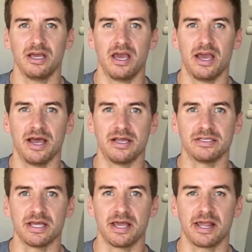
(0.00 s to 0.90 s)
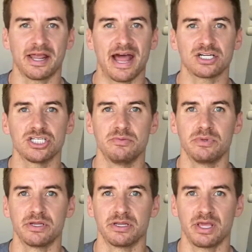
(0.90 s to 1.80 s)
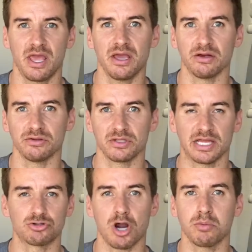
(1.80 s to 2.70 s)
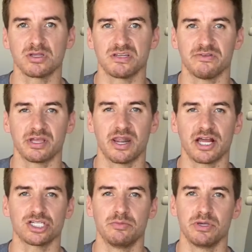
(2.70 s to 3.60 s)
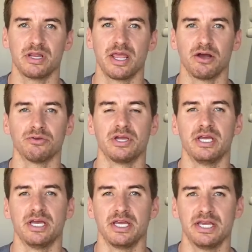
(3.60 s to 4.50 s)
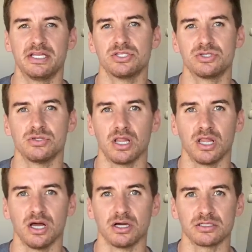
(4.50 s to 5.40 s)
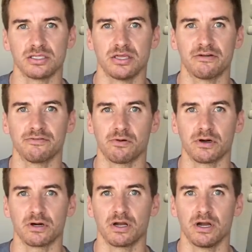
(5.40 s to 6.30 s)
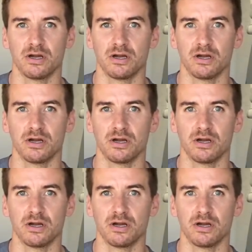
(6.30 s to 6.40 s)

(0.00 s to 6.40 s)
and it can actually be inhaled, like droplets of it can actually be inhaled into the lungs, therefore